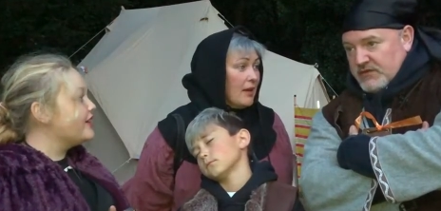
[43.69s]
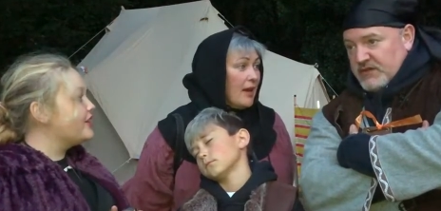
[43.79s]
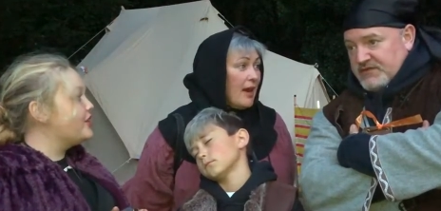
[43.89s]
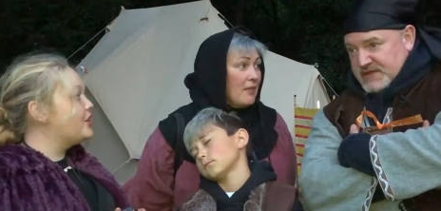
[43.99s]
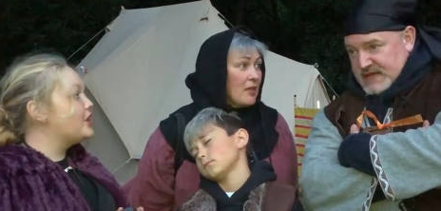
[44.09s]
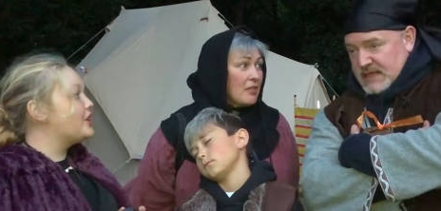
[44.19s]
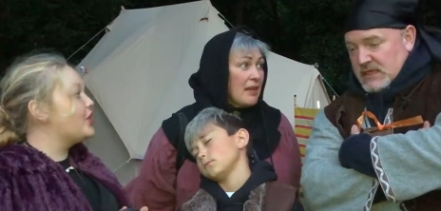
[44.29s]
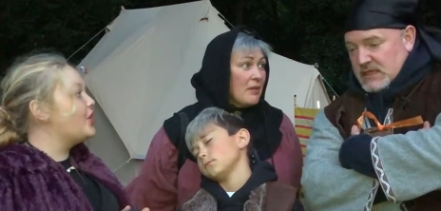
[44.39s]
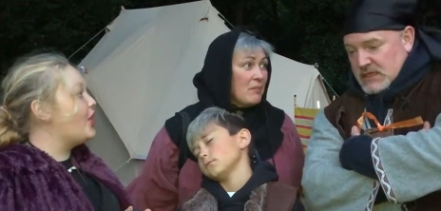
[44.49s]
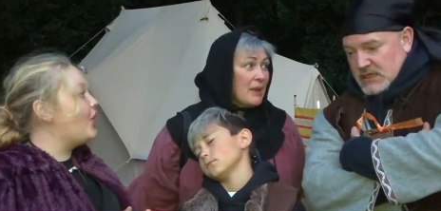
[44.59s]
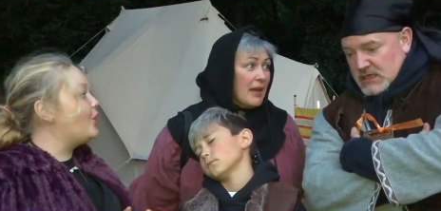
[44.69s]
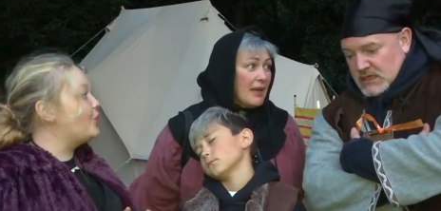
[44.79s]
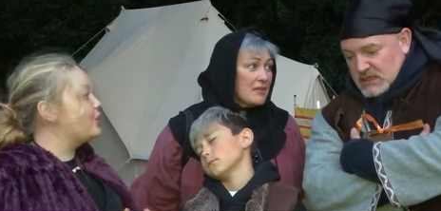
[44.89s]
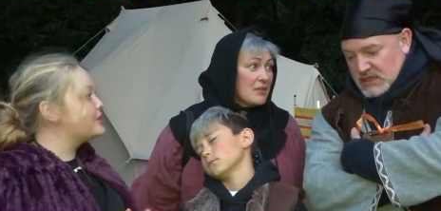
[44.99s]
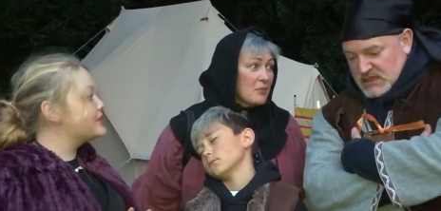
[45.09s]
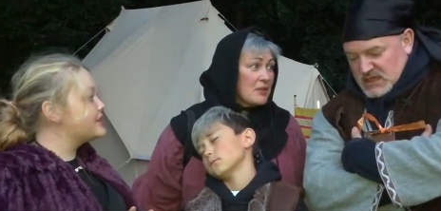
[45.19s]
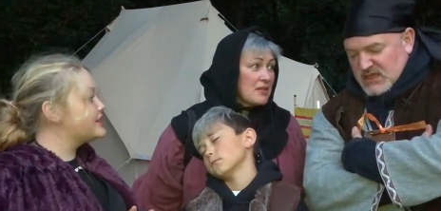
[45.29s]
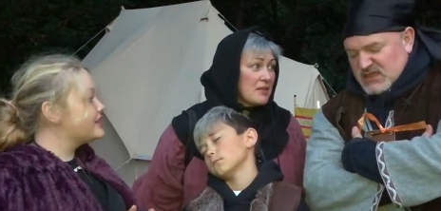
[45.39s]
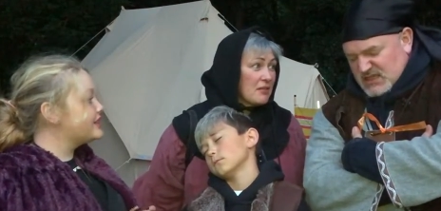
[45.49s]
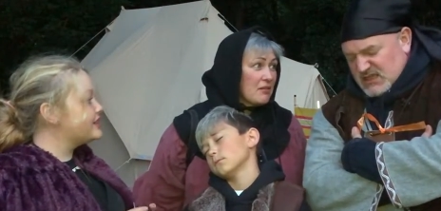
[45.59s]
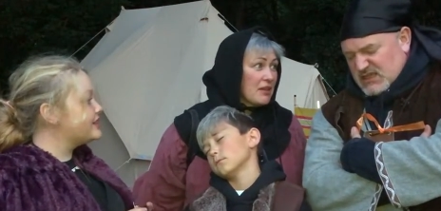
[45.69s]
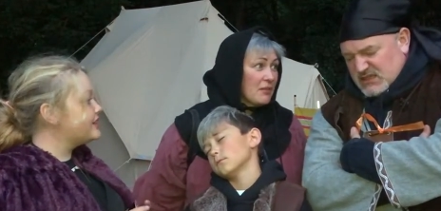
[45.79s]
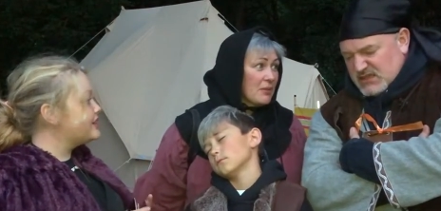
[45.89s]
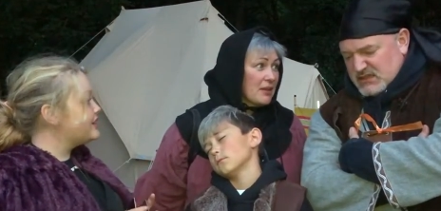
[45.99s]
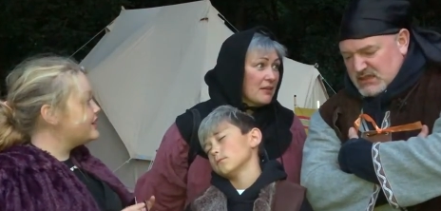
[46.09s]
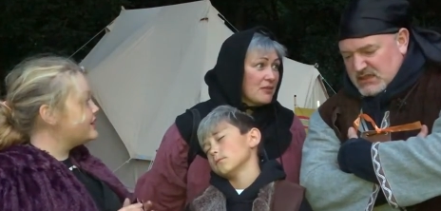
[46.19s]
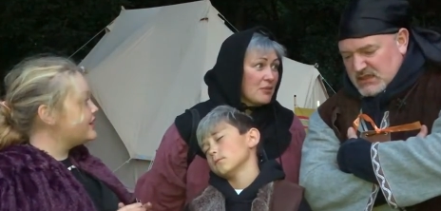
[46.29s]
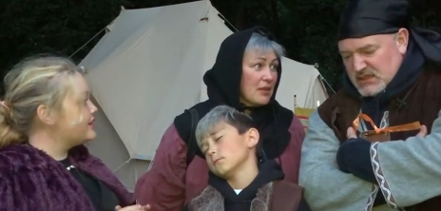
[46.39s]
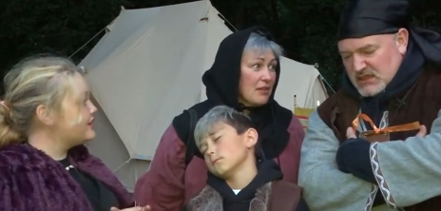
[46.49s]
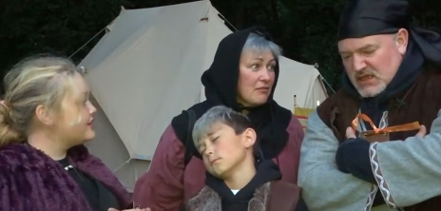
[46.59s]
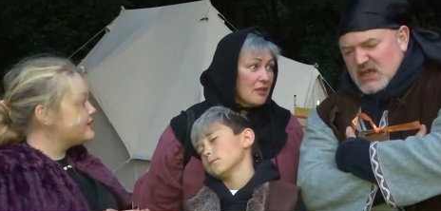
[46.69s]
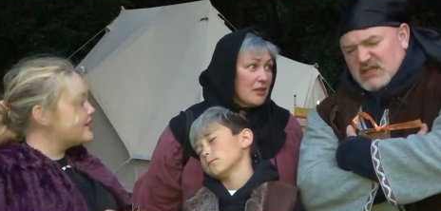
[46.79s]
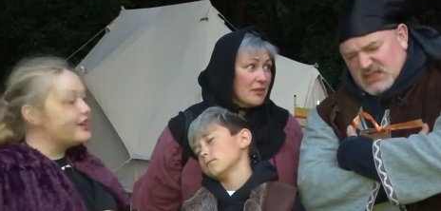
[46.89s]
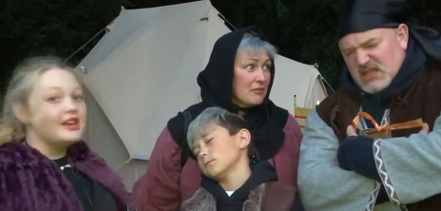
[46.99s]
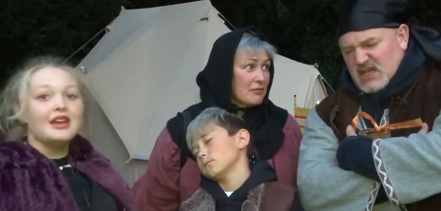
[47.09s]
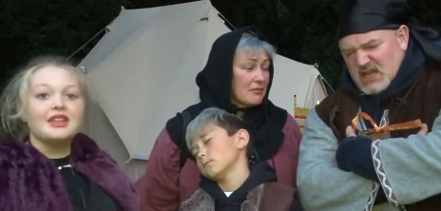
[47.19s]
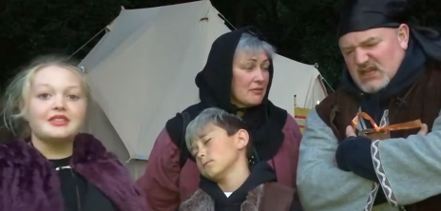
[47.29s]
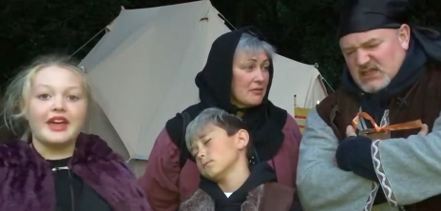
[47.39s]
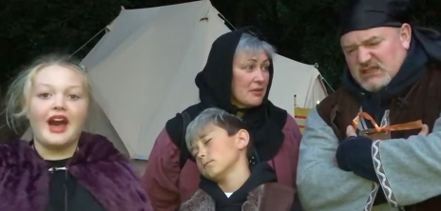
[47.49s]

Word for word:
Speaker 1: 50. And the thing You're being old. is that we still yeah. think we're 25. Yeah.